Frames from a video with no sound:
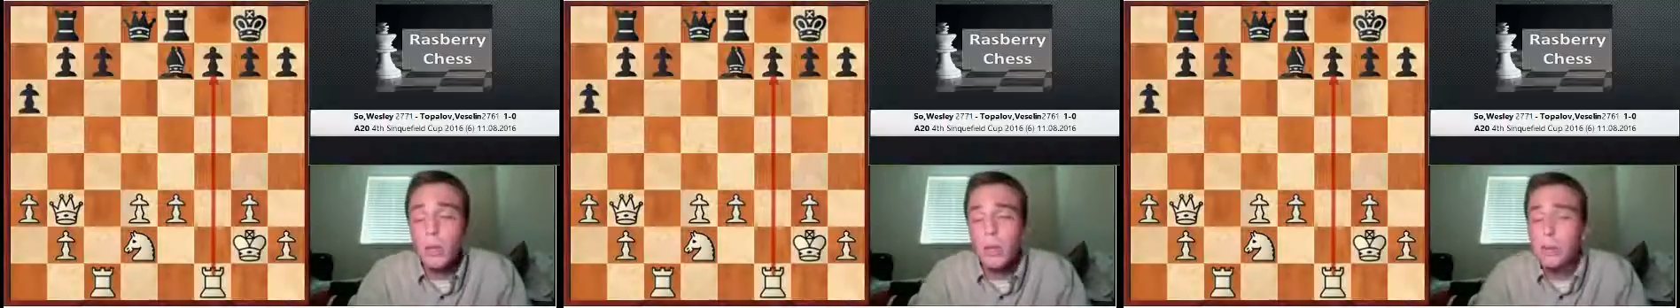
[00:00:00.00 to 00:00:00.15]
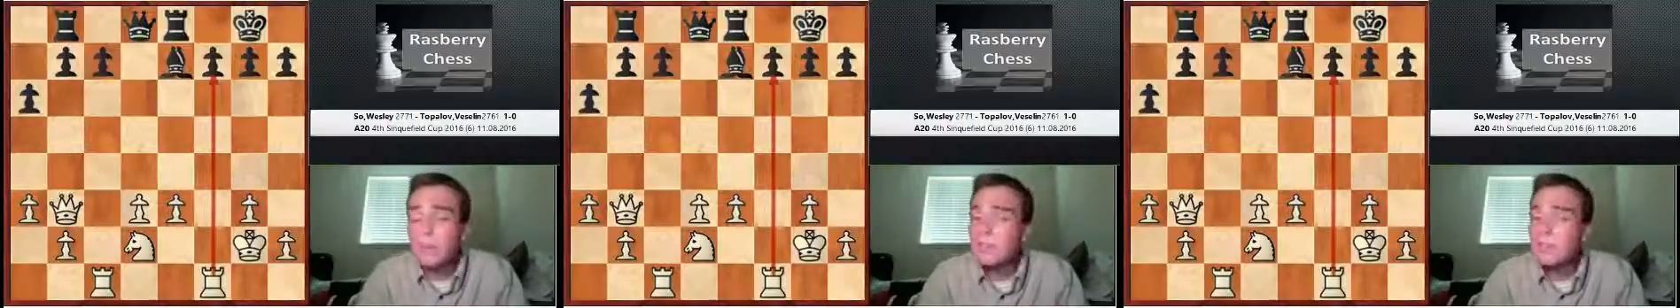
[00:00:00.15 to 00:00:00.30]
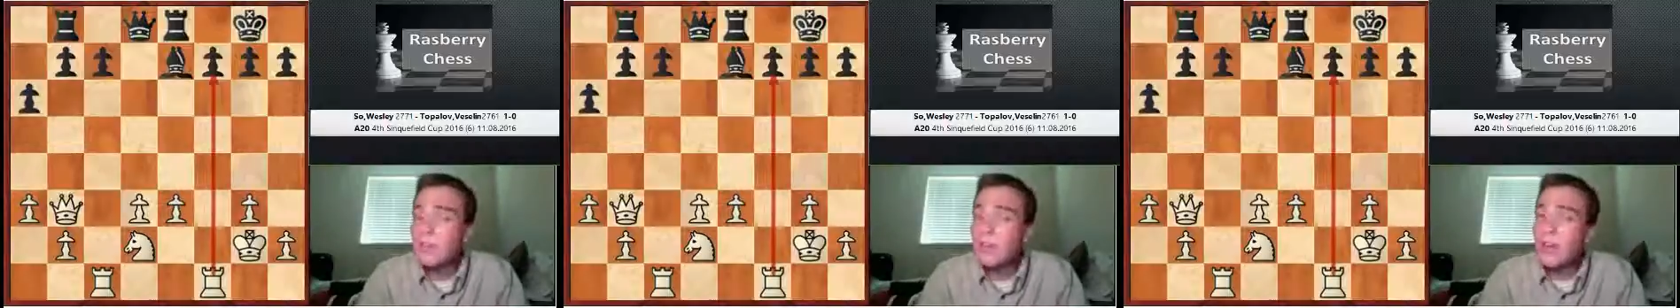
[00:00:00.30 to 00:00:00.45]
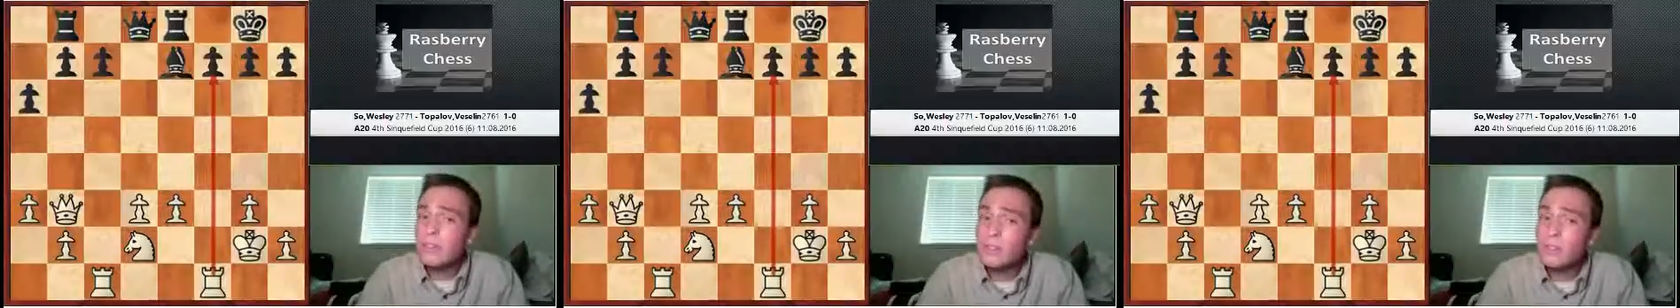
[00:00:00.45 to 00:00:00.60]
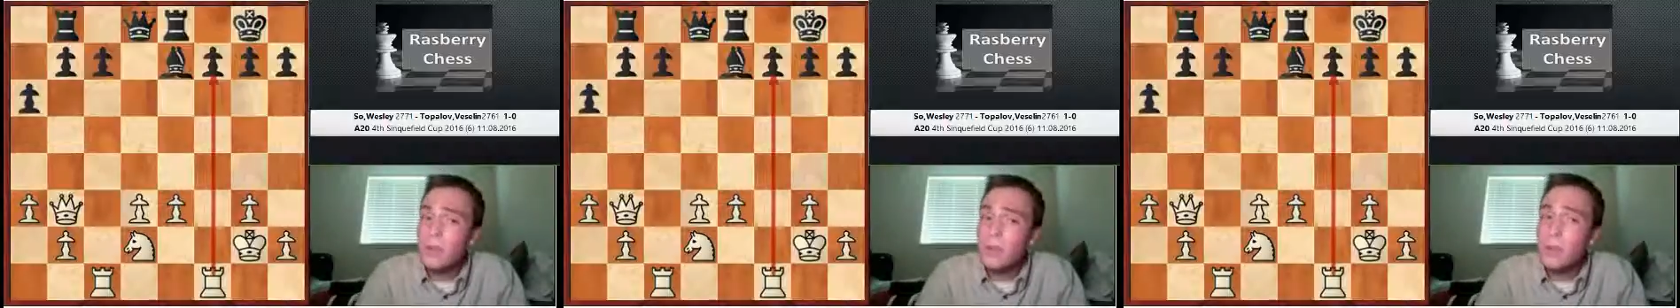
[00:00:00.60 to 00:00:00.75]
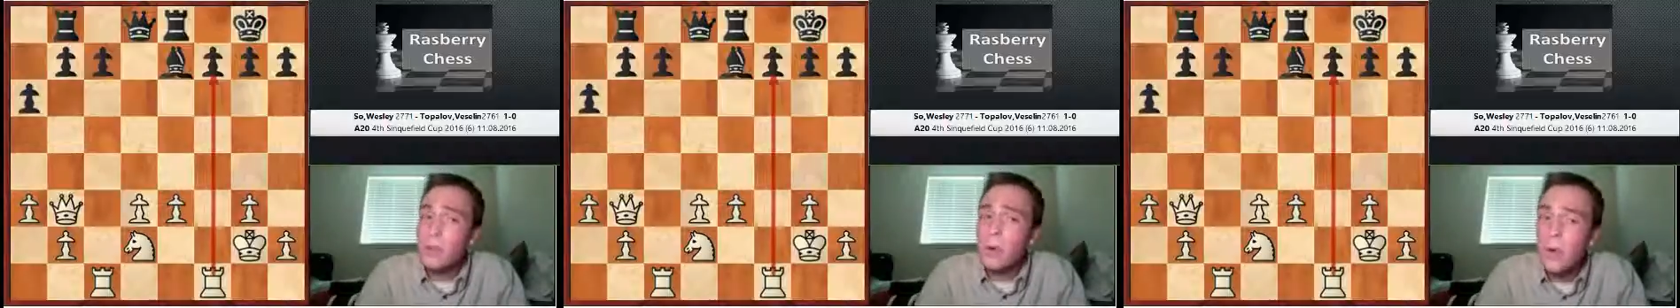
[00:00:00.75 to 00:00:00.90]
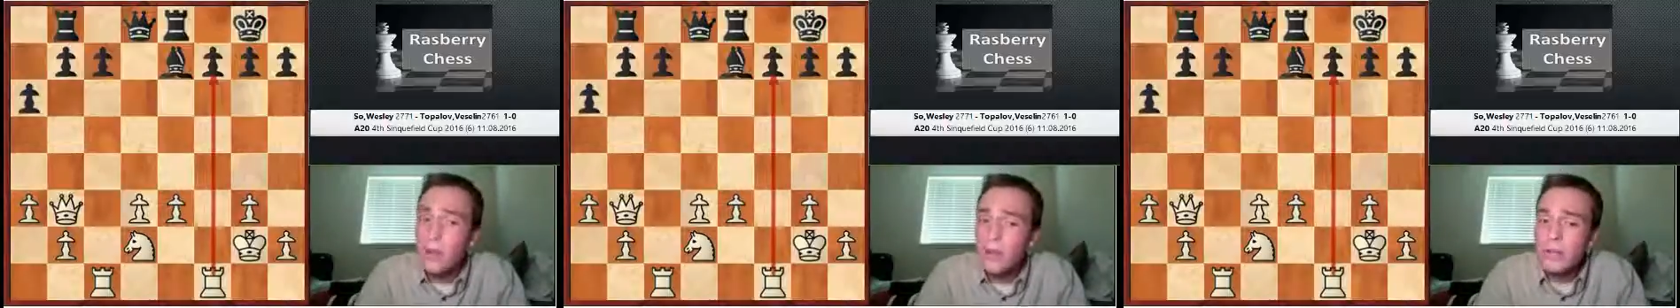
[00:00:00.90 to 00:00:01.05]
but he's got 2
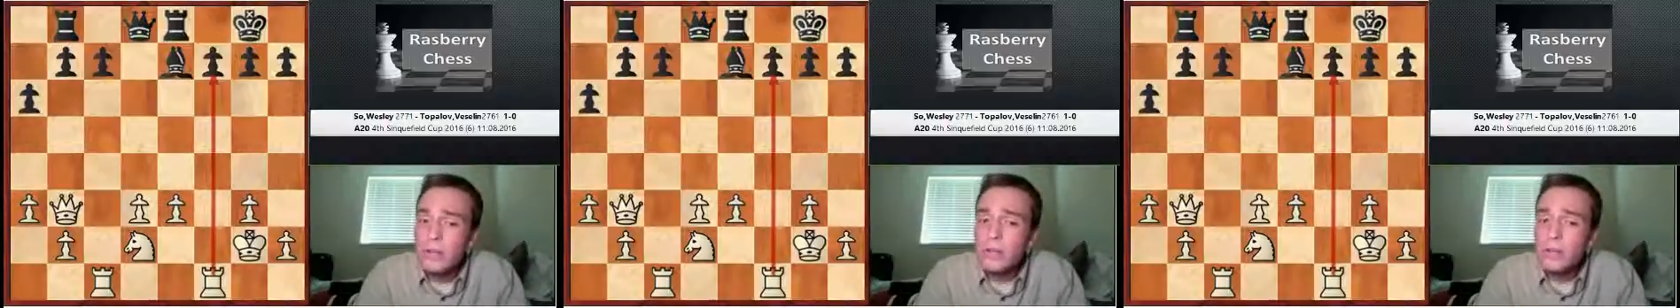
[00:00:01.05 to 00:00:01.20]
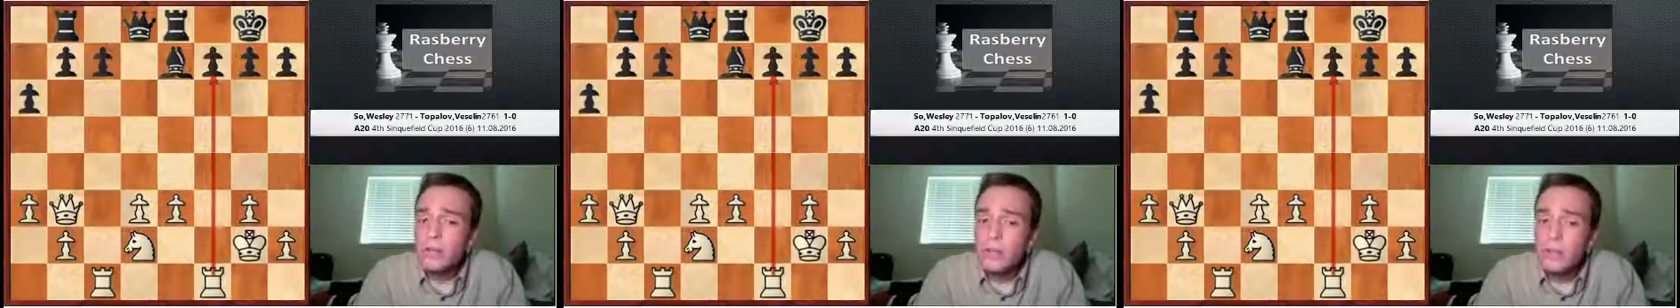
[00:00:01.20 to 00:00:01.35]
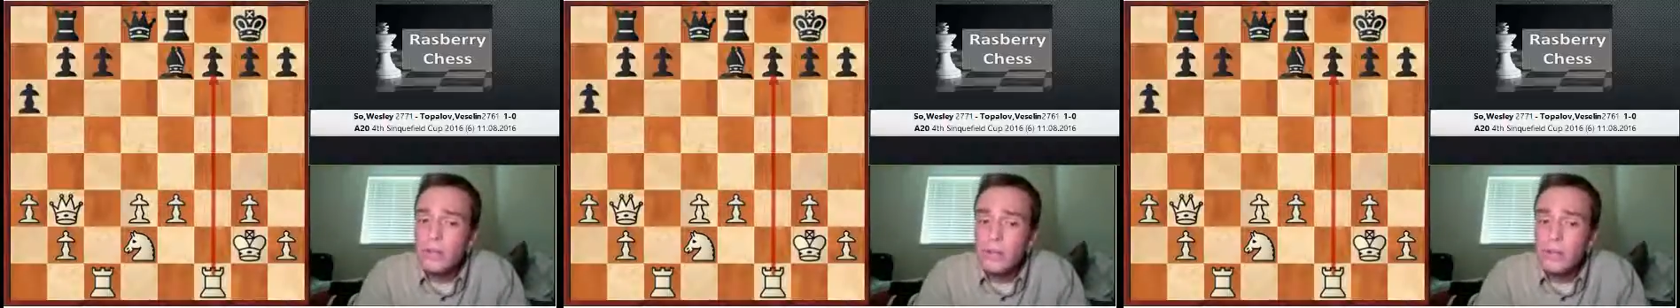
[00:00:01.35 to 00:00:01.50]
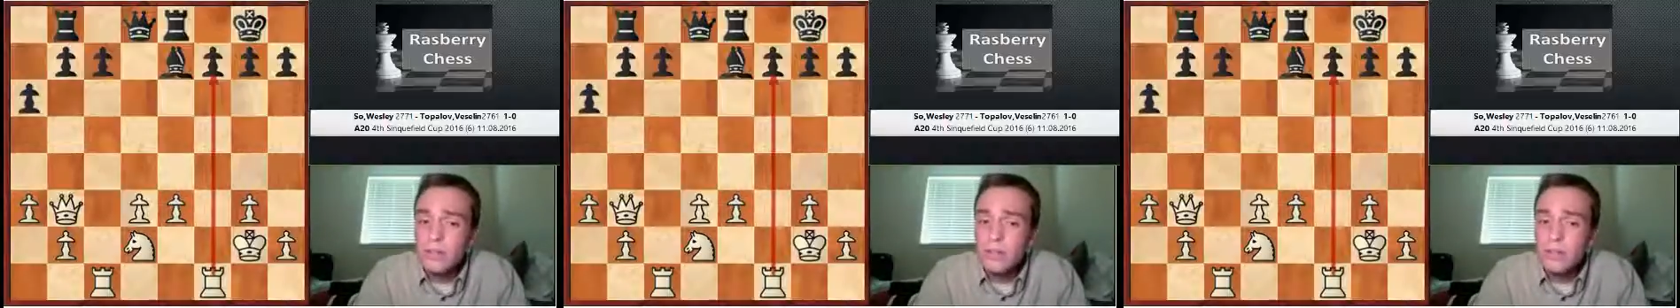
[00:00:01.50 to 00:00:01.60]
pawns in